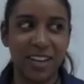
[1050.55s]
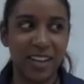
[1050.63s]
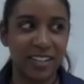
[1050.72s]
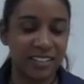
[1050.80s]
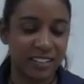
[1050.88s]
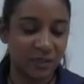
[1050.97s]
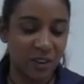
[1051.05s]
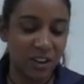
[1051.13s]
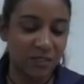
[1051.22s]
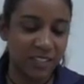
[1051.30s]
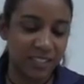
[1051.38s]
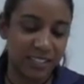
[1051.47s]
heck is wrong
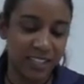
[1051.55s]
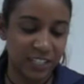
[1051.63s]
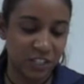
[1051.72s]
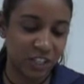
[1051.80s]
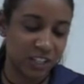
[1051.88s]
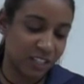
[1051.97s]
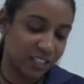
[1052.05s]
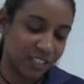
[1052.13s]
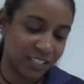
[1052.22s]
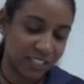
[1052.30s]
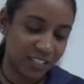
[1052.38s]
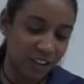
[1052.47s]
with this teacher?
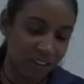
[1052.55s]
She's so